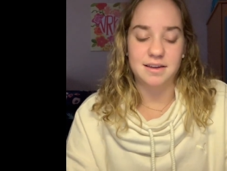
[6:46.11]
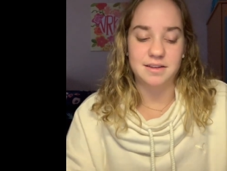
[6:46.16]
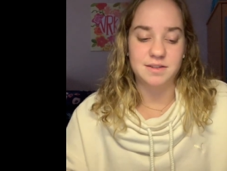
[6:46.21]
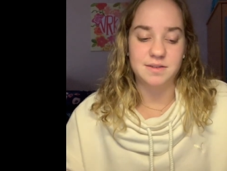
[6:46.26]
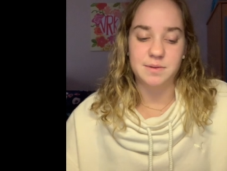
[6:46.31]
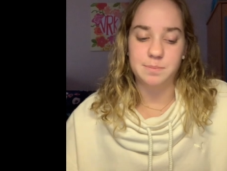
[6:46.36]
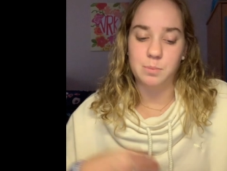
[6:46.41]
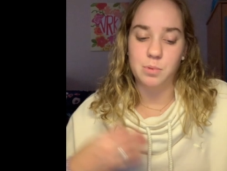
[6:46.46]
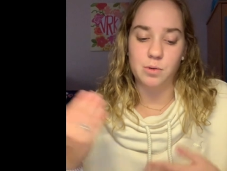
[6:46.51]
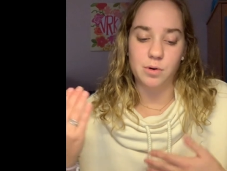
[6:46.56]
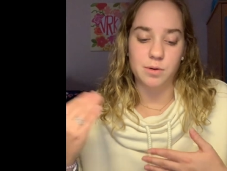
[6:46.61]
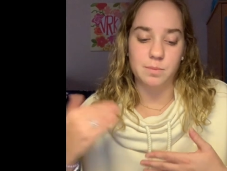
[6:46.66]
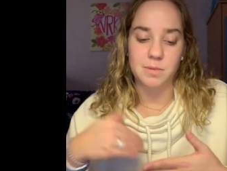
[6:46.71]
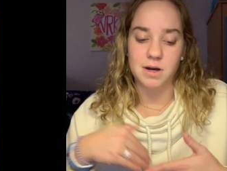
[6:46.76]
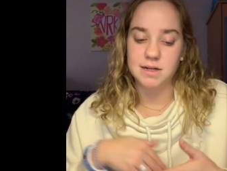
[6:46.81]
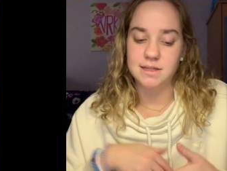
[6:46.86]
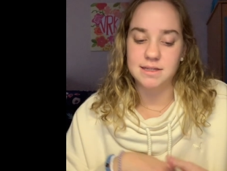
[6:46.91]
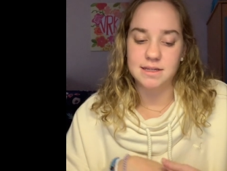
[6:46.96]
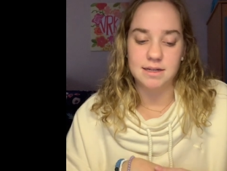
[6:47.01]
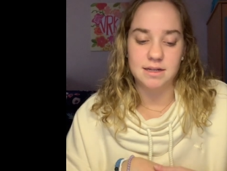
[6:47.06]
He's poured
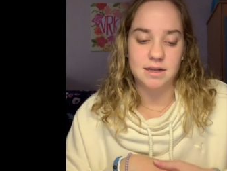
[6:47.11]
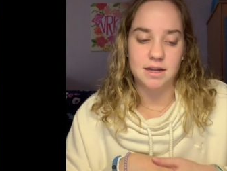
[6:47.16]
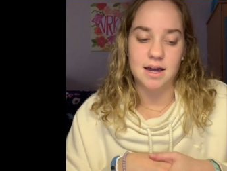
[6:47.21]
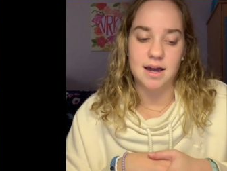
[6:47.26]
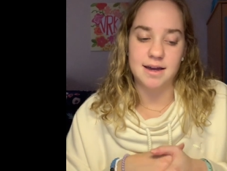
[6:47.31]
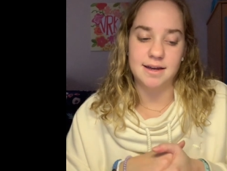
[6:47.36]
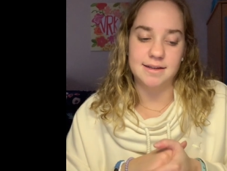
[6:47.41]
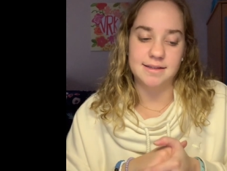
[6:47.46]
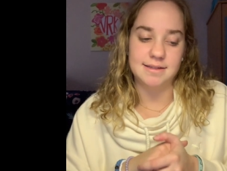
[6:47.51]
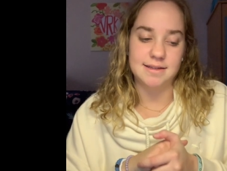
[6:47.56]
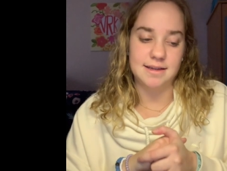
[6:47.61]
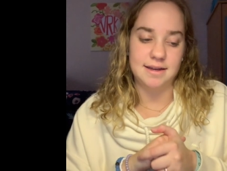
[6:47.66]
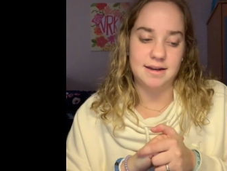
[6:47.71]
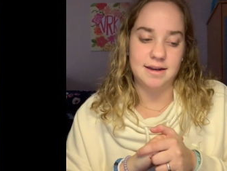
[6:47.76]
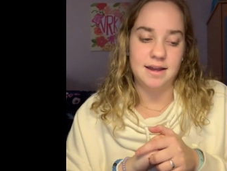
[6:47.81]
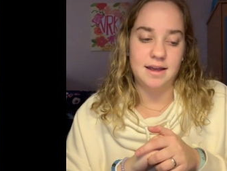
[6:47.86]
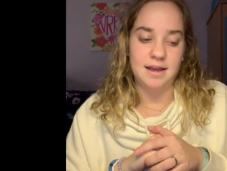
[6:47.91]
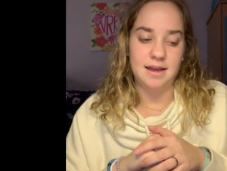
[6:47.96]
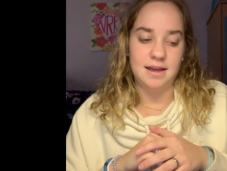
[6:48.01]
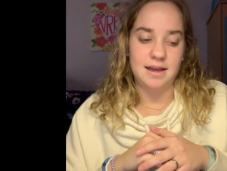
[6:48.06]
mercy into us
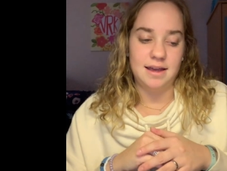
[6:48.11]
and